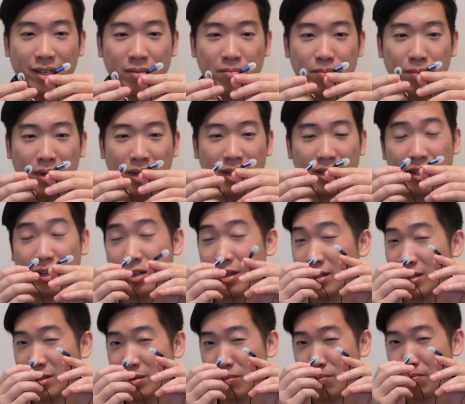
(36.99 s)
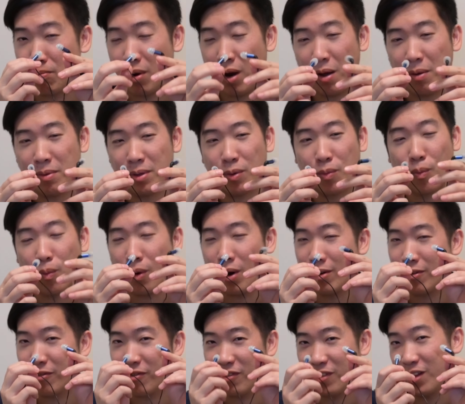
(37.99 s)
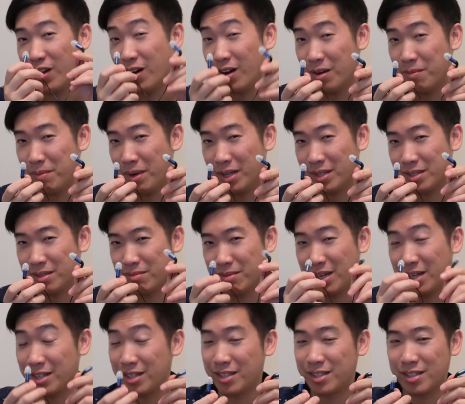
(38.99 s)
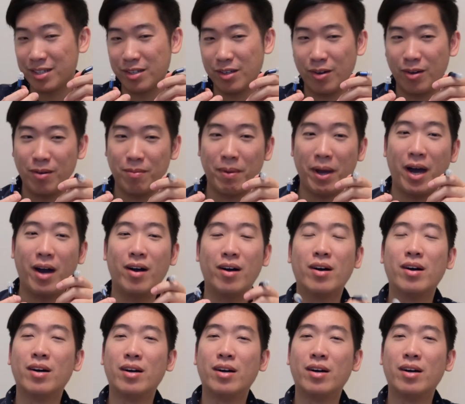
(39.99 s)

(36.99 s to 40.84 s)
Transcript: but there's probably one flaw about them that you should know about.